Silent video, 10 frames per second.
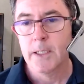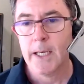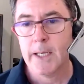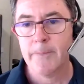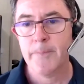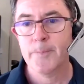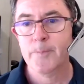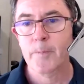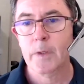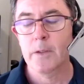
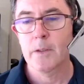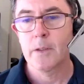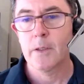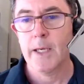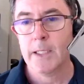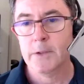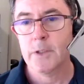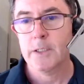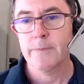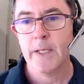
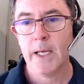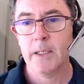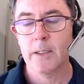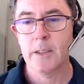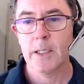Outside of that,